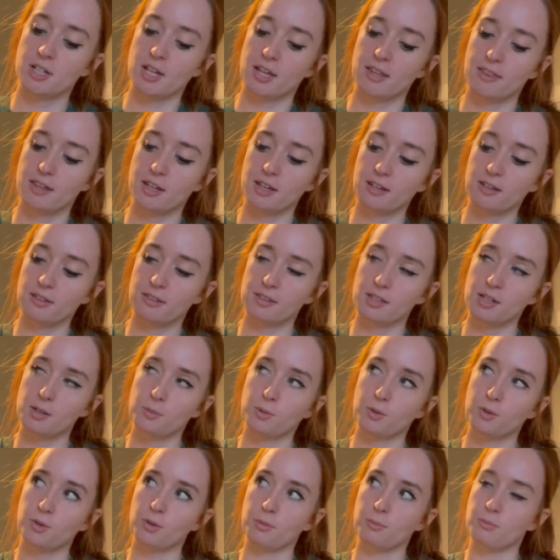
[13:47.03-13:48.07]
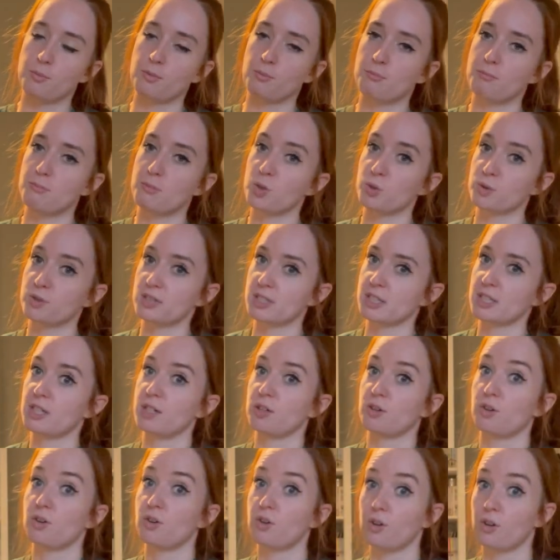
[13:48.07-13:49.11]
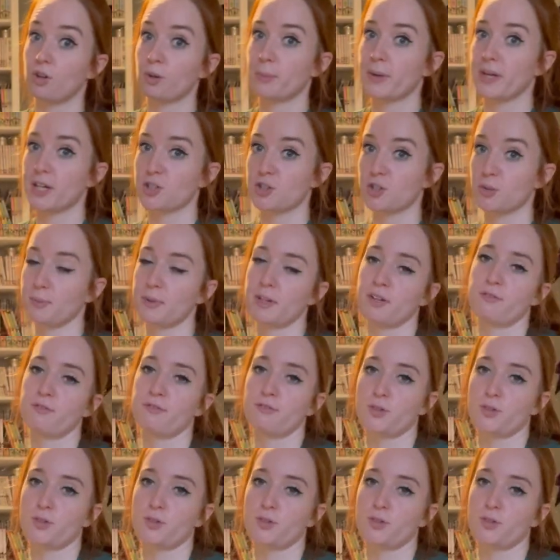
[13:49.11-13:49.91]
I think they were mostly all picked up in